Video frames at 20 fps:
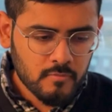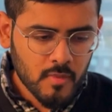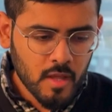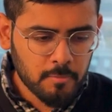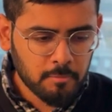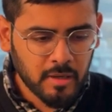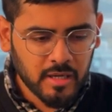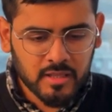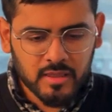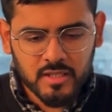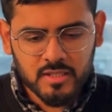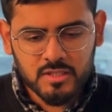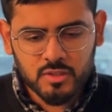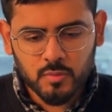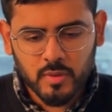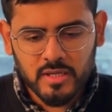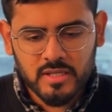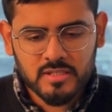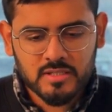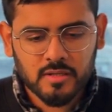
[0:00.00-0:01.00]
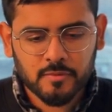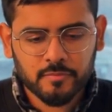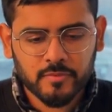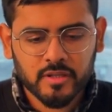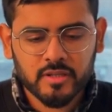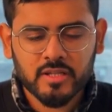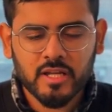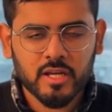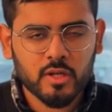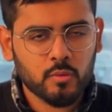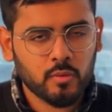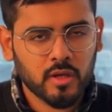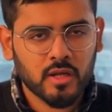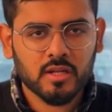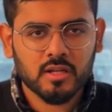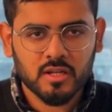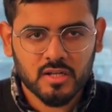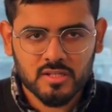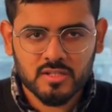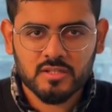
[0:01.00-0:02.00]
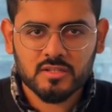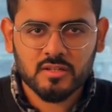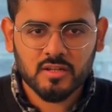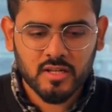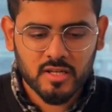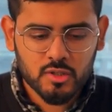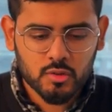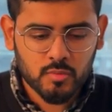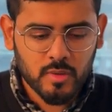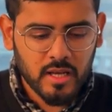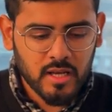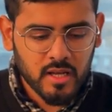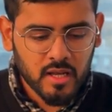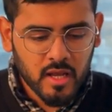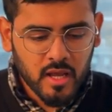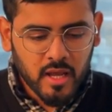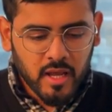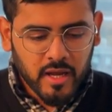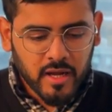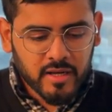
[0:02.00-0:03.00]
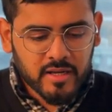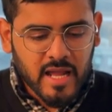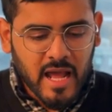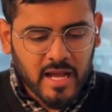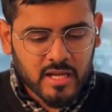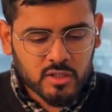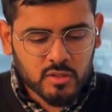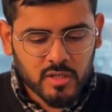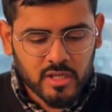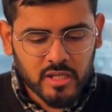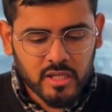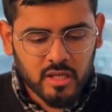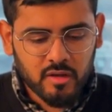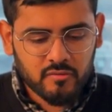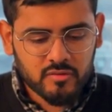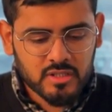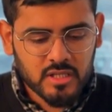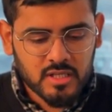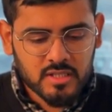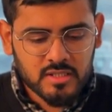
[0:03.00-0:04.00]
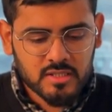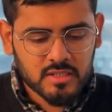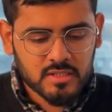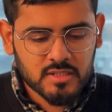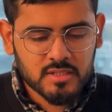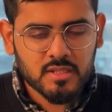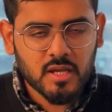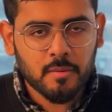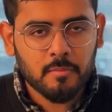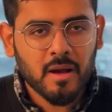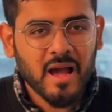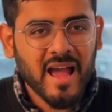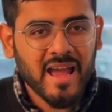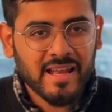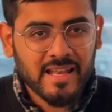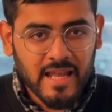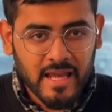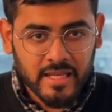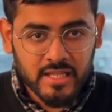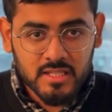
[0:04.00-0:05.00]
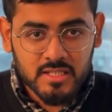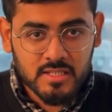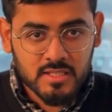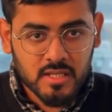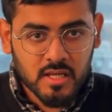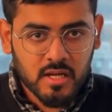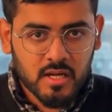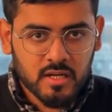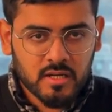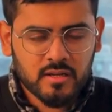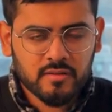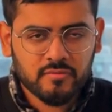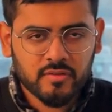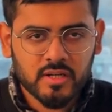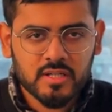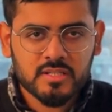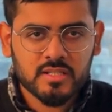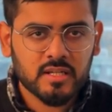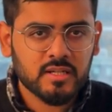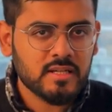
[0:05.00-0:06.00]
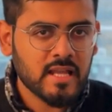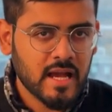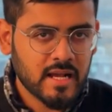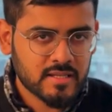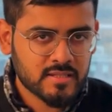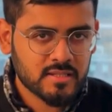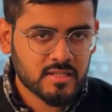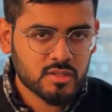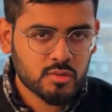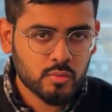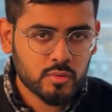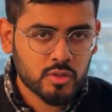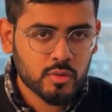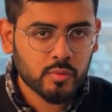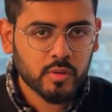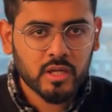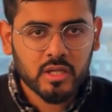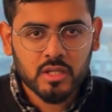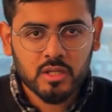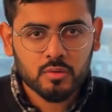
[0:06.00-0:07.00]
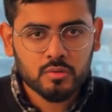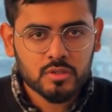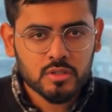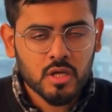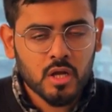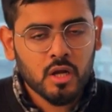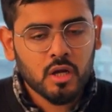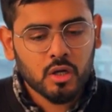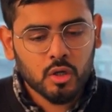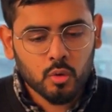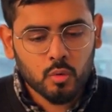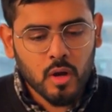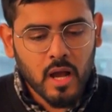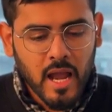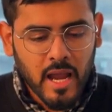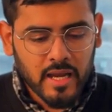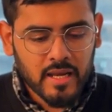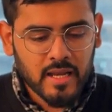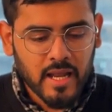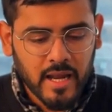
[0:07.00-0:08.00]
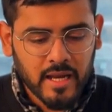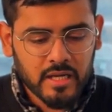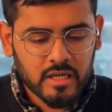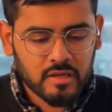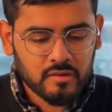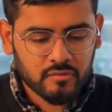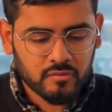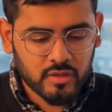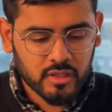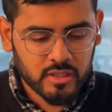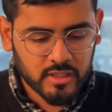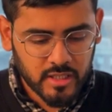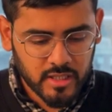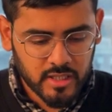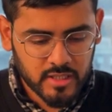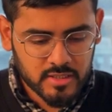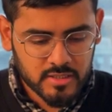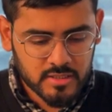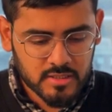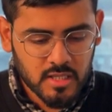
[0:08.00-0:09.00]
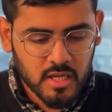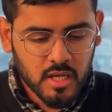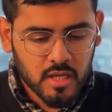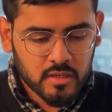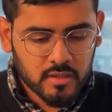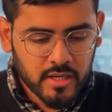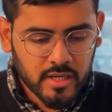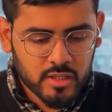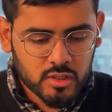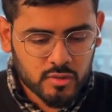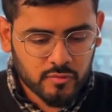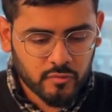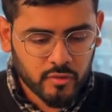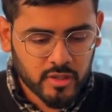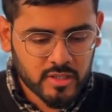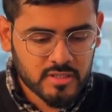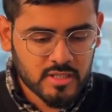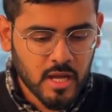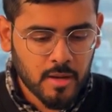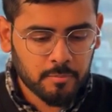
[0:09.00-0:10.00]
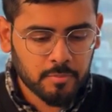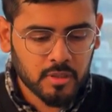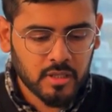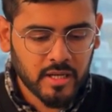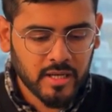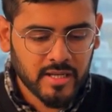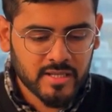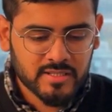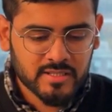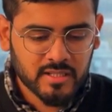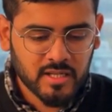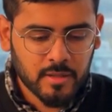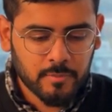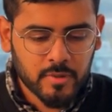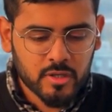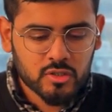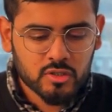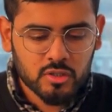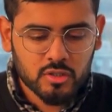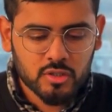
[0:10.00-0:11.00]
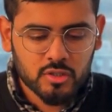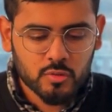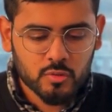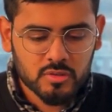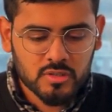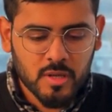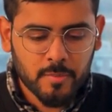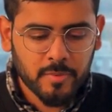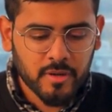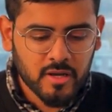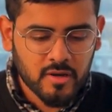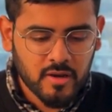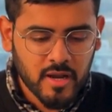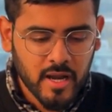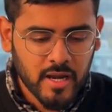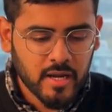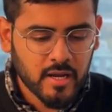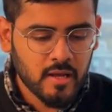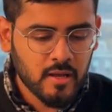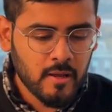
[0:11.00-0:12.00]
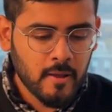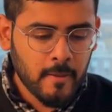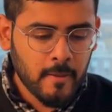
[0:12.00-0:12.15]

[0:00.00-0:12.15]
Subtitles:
But this one is something that you can consider as well. It actually gives us some highlights, different syntaxes which you can use to highlight different things, right? So for example, an exclamation shows up in red,